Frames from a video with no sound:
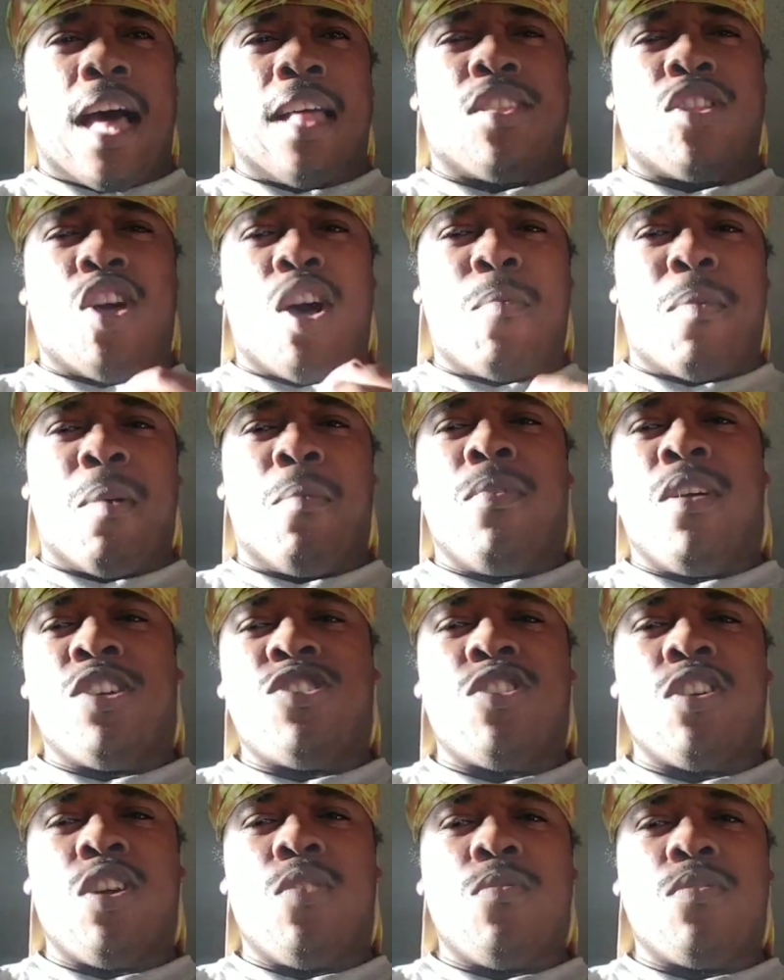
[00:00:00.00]
I thought my
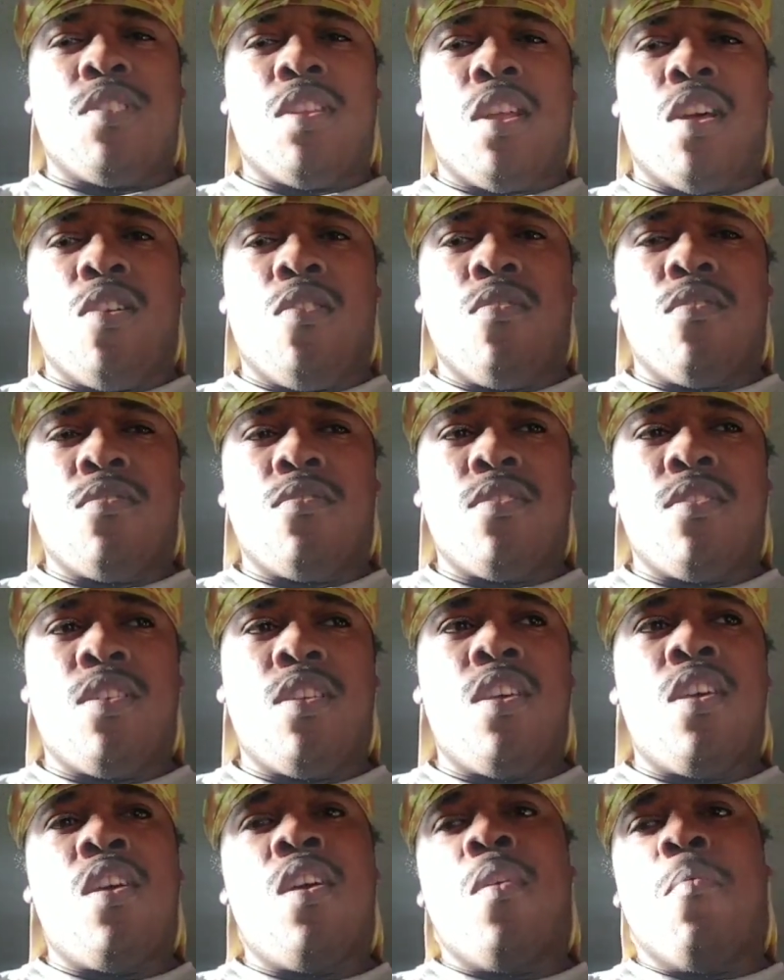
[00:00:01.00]
blood sugar was low,
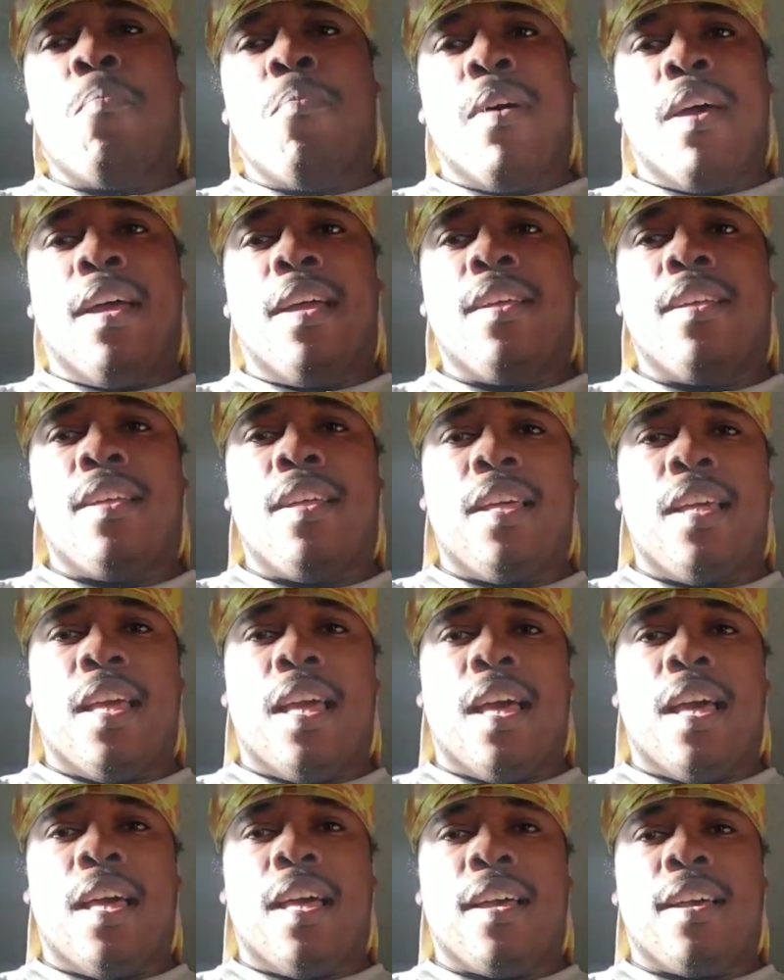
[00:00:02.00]
but
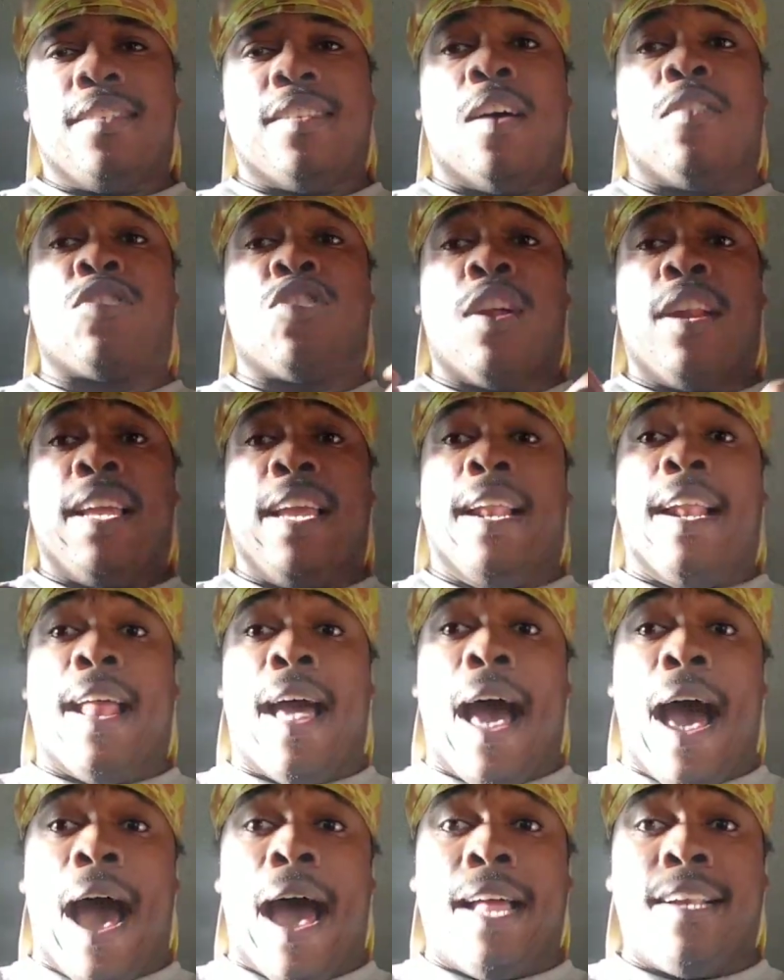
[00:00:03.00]
because I started
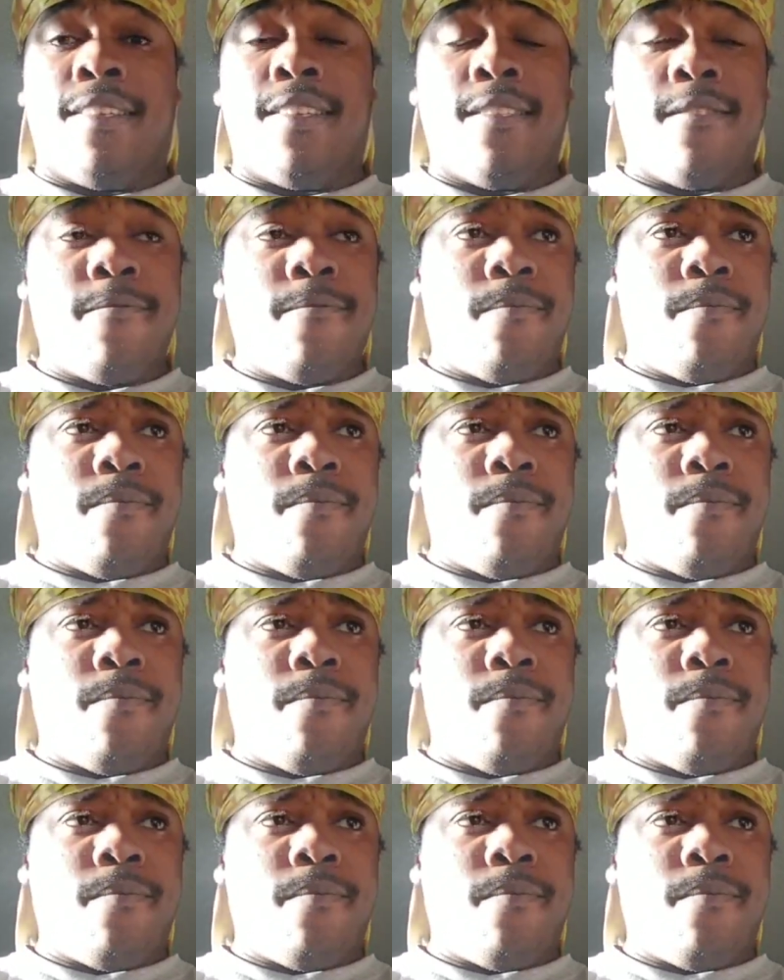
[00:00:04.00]
getting hot.